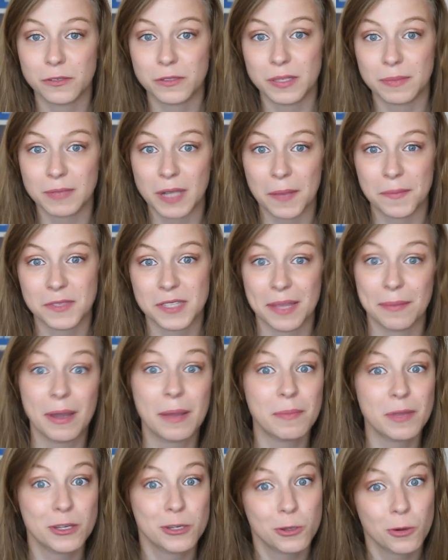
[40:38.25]
So sometimes they
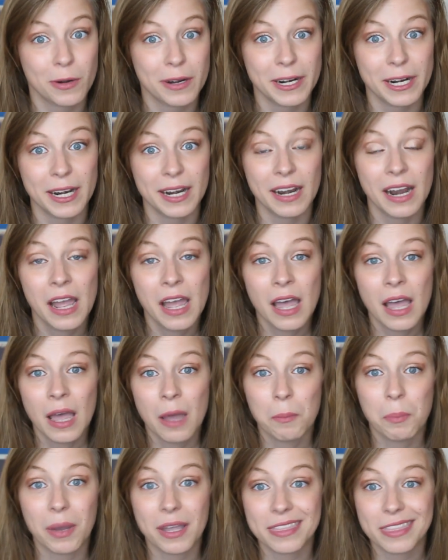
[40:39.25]
might be shorter,
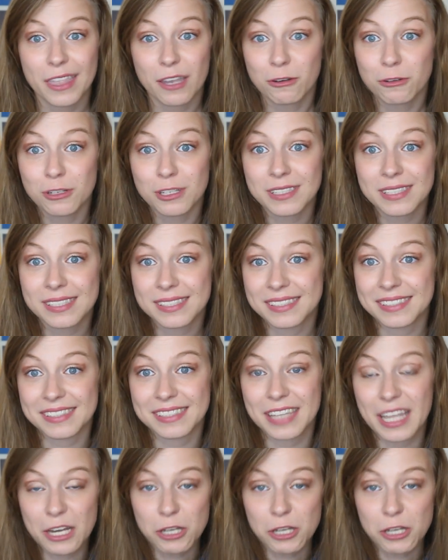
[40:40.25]
but they just